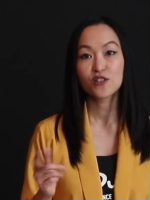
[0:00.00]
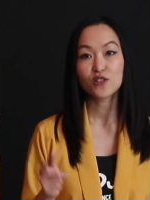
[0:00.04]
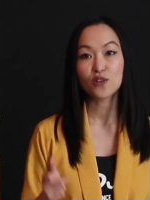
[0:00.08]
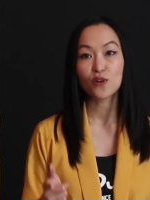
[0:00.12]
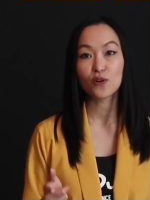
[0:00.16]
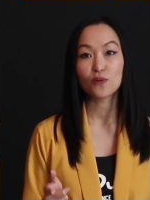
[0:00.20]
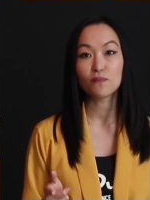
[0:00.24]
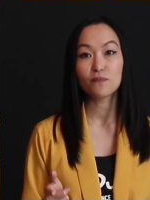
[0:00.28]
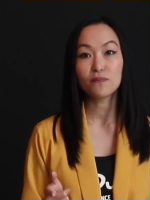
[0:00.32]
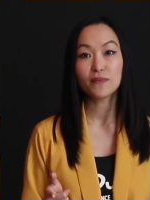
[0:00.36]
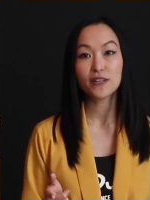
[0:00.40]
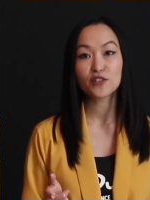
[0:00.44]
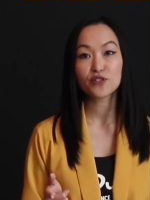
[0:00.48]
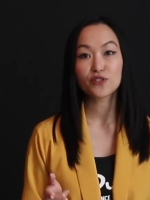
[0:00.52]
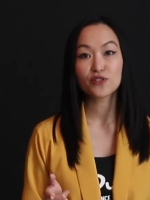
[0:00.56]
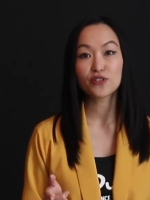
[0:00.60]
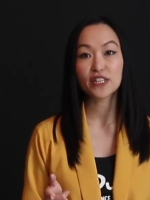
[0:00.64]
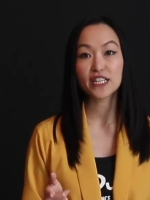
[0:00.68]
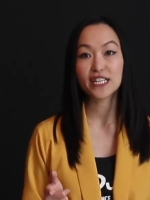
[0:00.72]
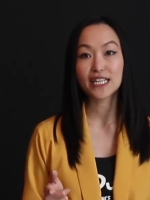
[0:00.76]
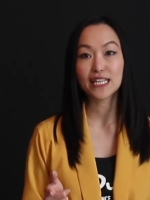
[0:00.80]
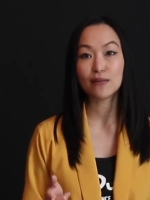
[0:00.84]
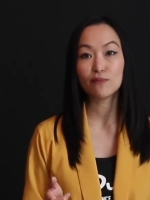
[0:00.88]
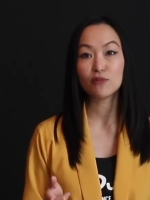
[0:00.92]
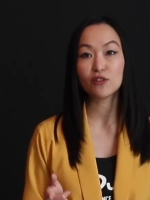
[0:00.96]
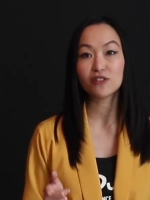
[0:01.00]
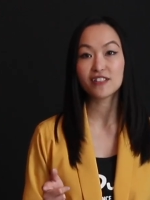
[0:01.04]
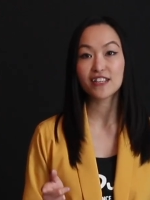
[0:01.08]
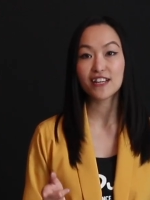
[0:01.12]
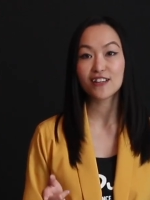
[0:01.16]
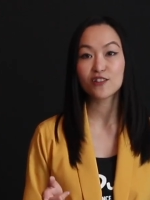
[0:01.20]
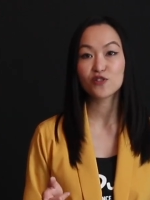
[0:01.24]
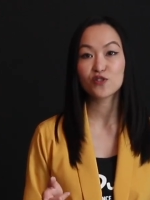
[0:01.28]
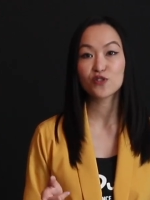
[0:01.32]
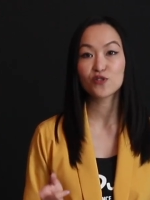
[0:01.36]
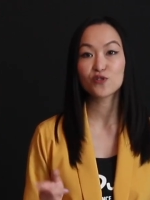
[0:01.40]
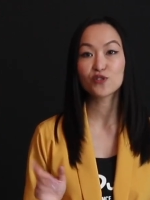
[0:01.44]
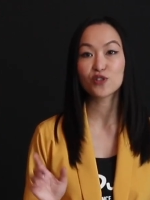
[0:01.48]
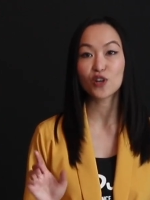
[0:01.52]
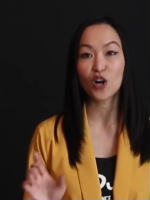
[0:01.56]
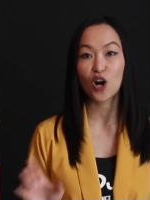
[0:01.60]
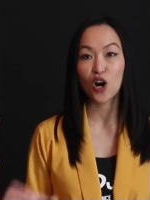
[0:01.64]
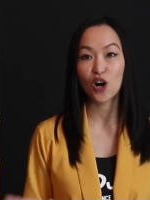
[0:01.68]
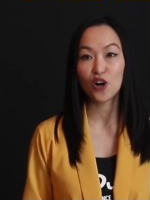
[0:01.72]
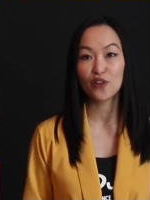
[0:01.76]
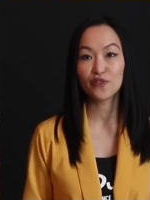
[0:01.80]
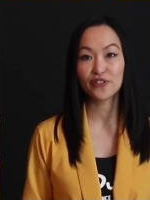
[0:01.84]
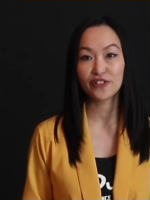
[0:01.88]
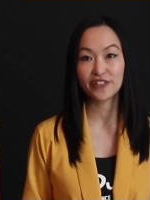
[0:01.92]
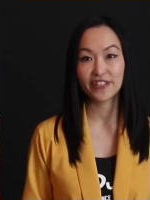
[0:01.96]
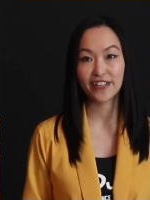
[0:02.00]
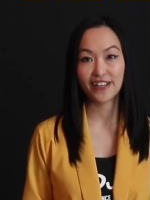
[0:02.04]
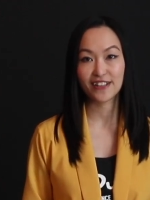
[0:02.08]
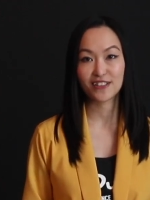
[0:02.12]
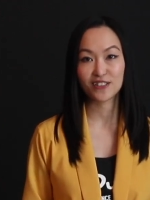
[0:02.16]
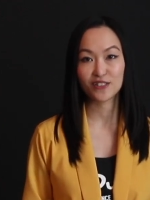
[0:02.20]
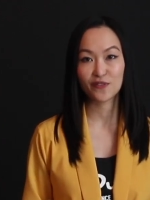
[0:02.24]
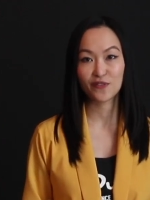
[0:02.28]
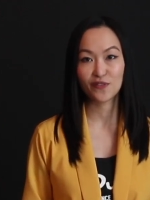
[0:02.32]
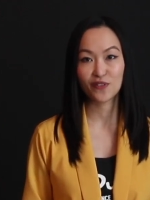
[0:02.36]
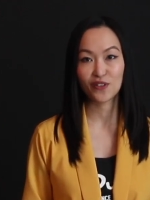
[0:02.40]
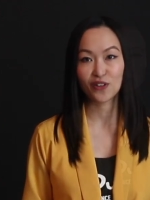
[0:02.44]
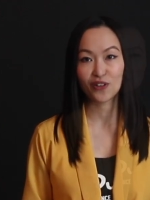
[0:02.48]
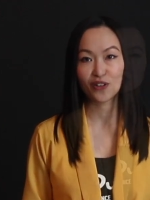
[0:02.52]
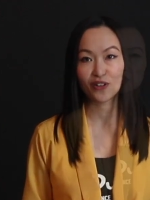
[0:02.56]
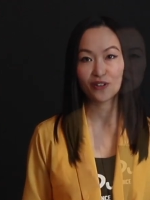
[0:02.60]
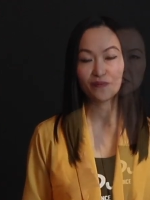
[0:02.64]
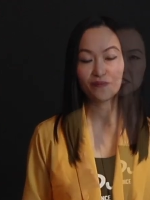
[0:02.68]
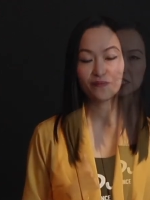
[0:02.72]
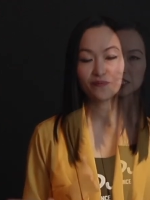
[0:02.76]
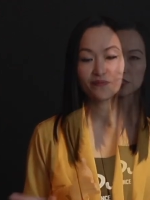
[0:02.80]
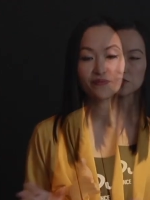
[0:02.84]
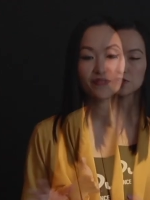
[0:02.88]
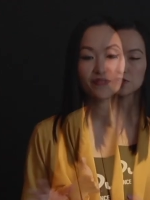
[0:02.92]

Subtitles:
So make sure to keep your dance shoes on the dance floor.